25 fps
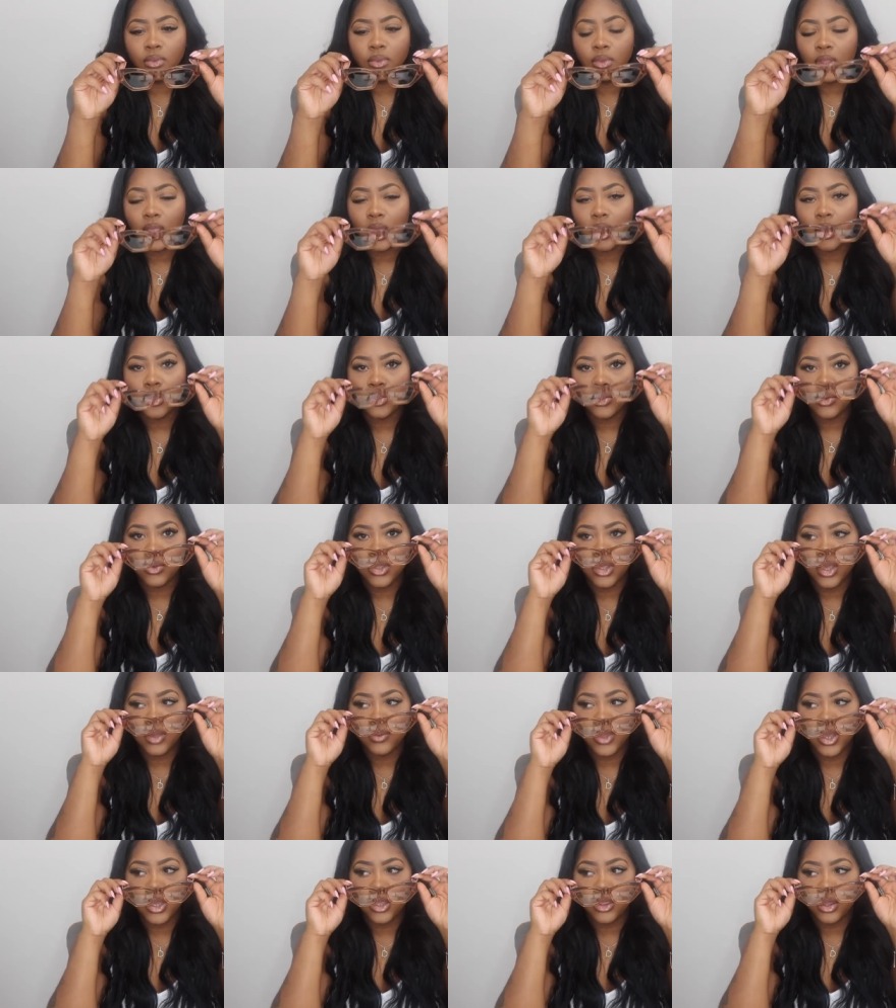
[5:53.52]
they also
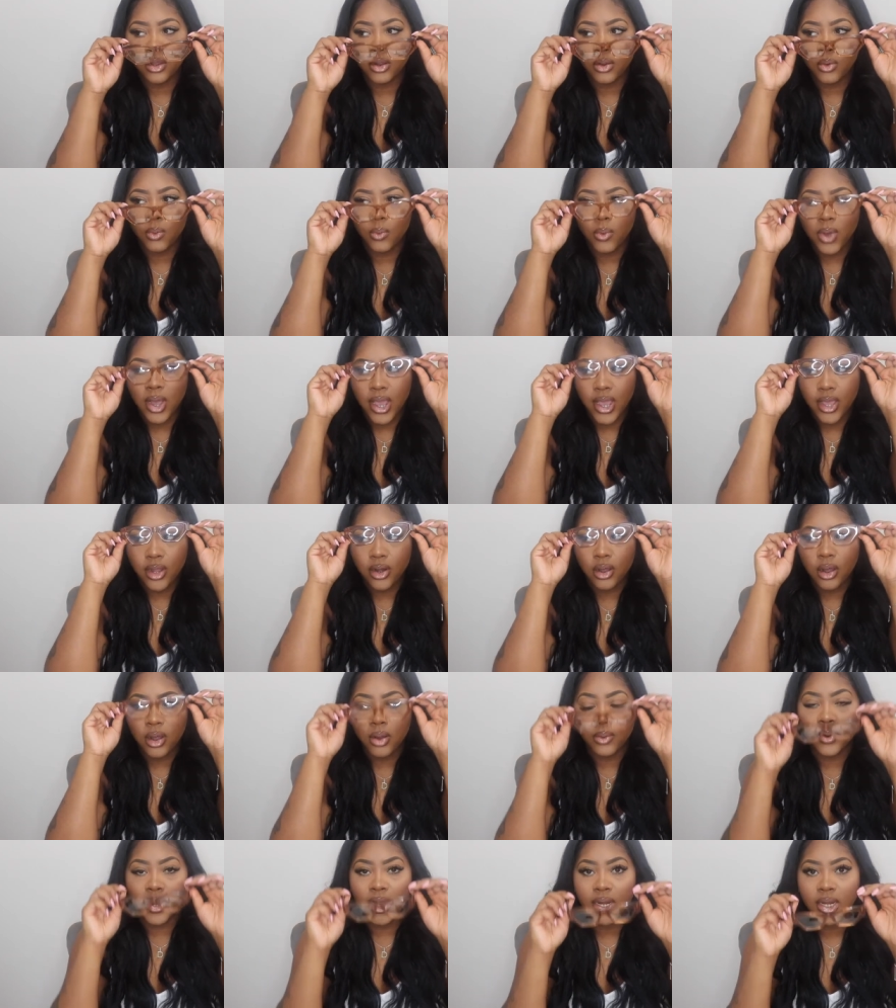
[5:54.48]
seem like they're wide
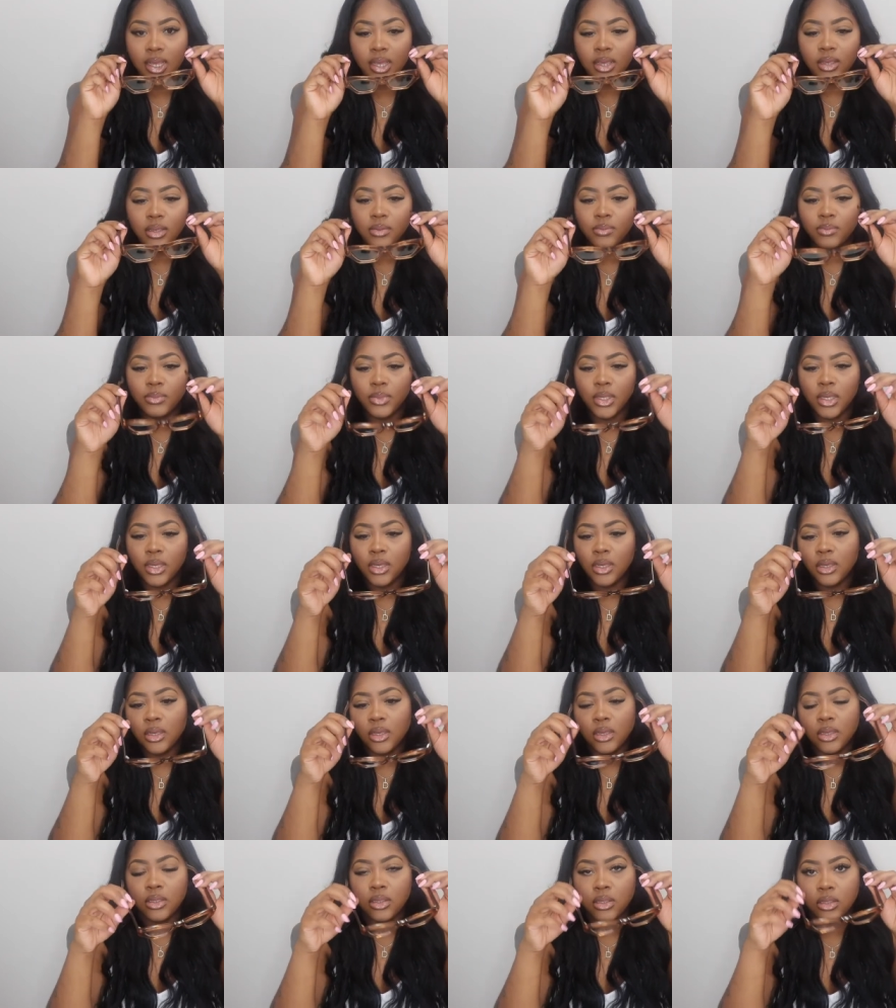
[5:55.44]
already.
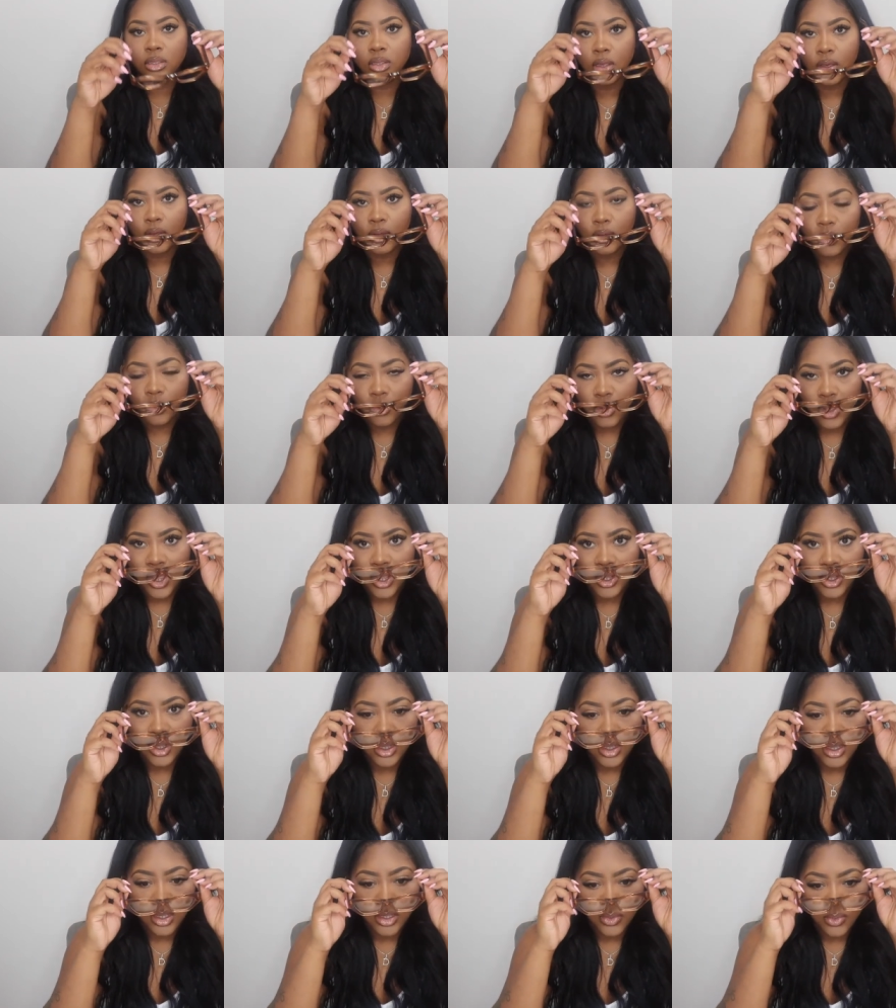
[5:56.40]
So I
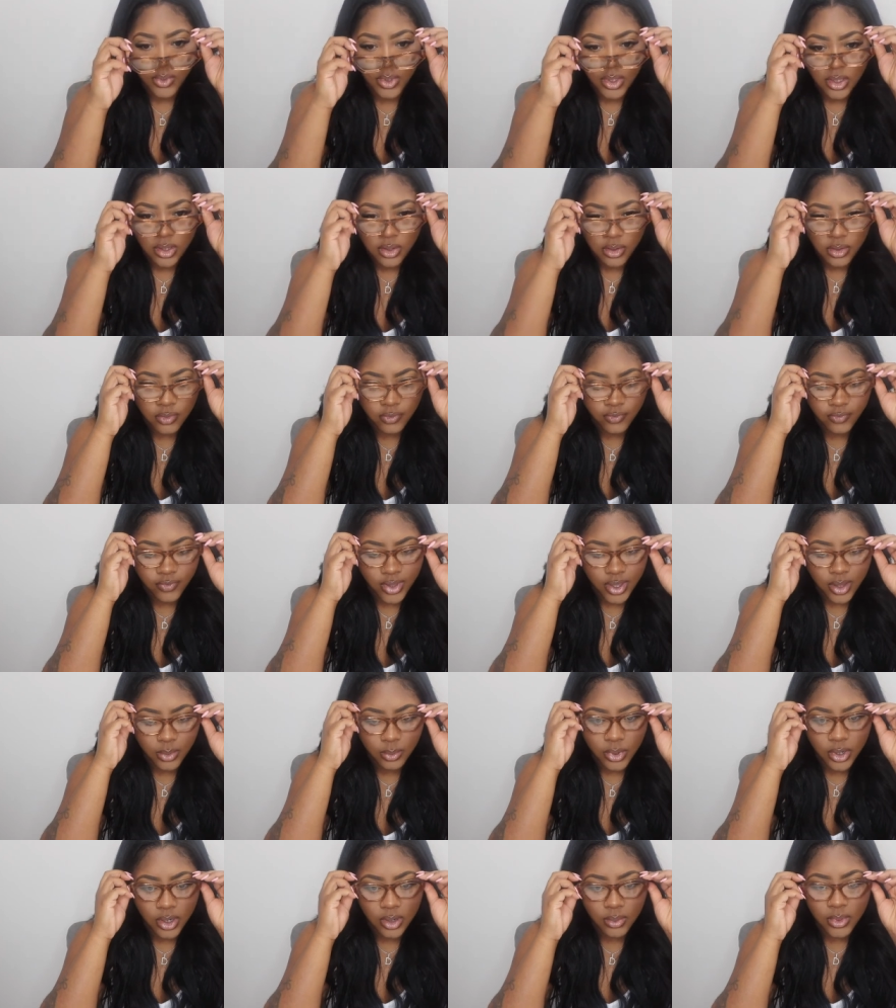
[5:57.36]
think these would still
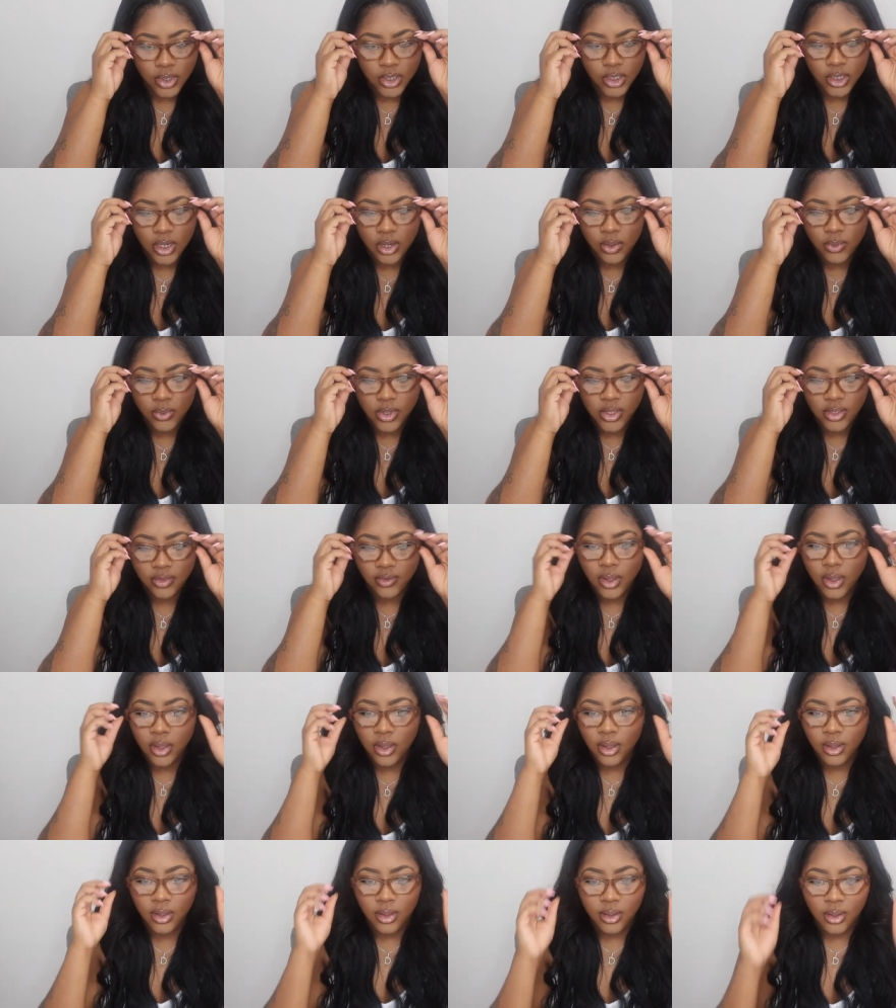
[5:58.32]
fit pretty much anyone's.
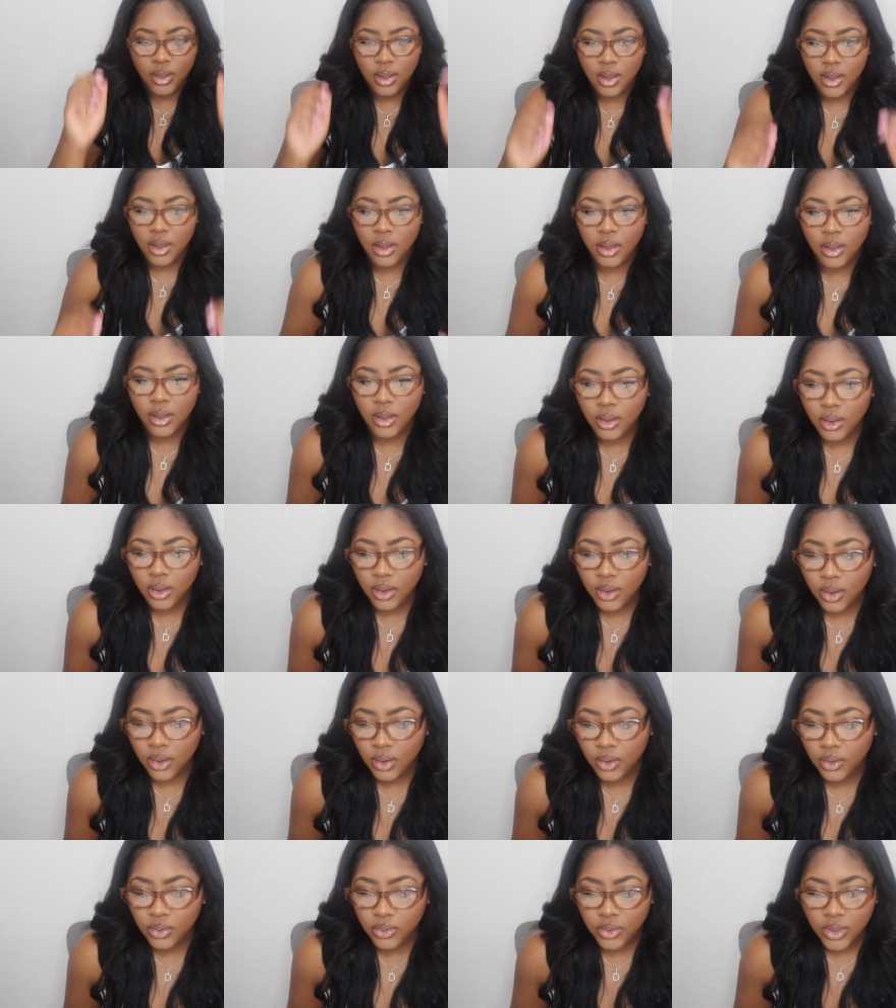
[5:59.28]

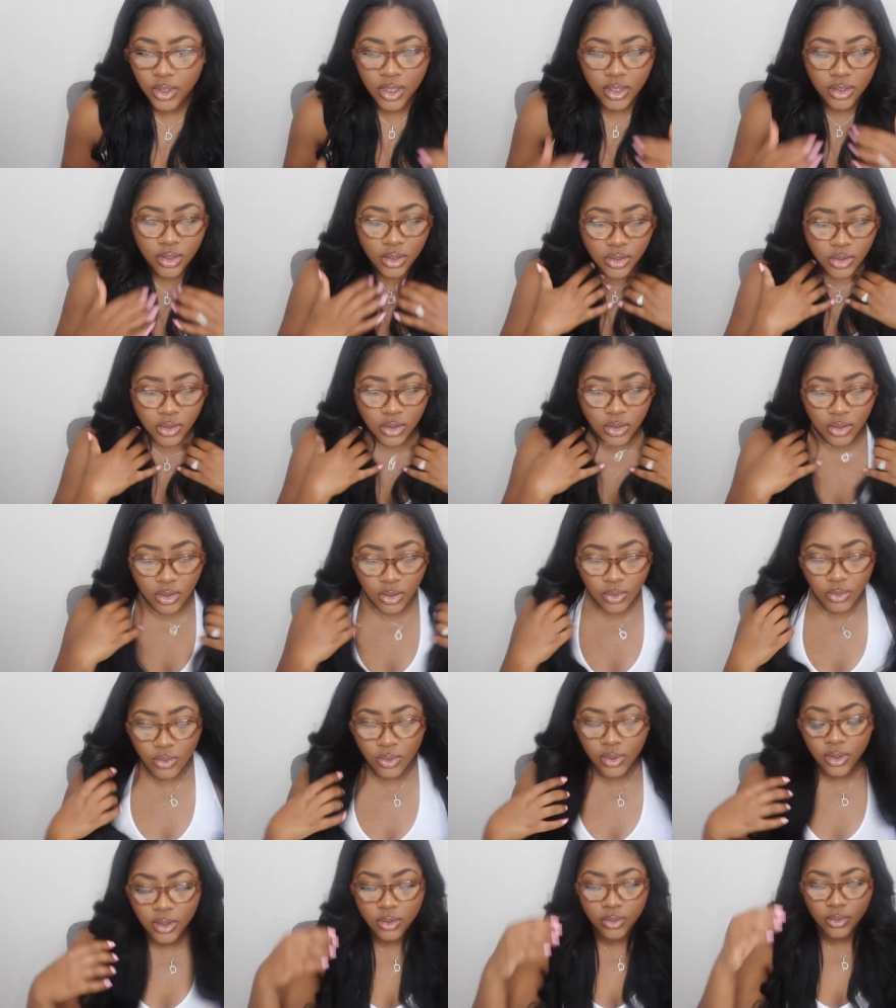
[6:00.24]
Oh, these are
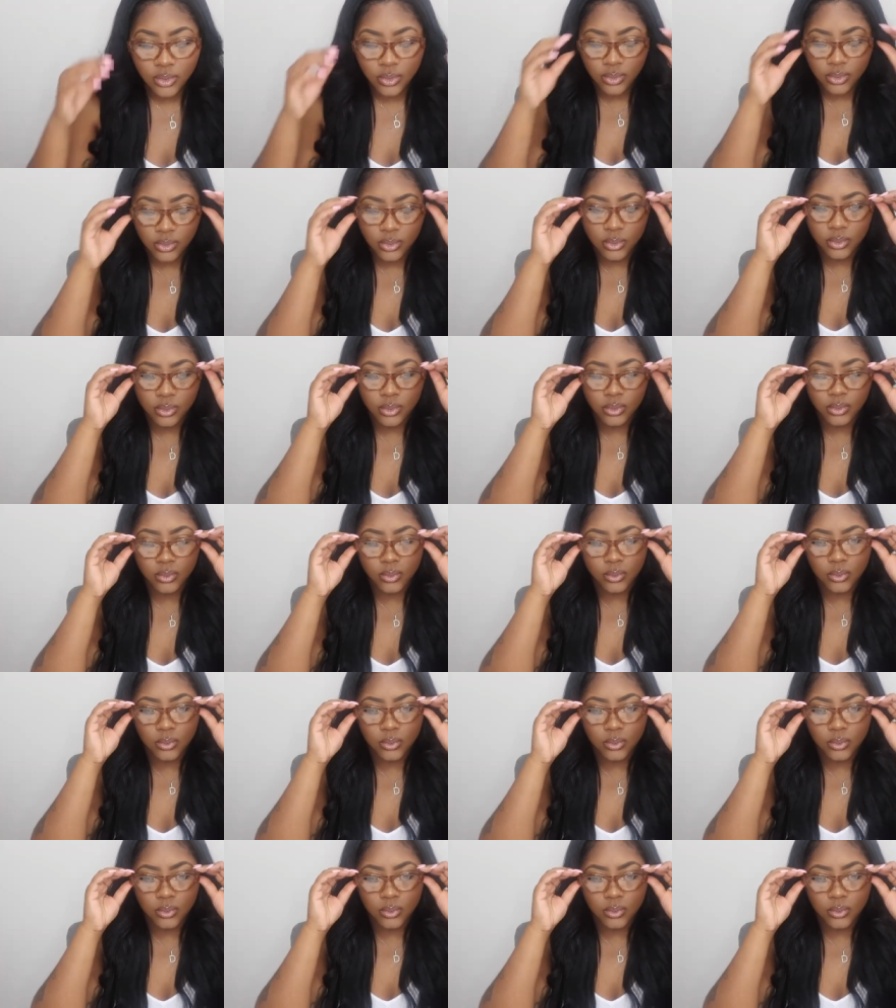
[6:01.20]
so cute.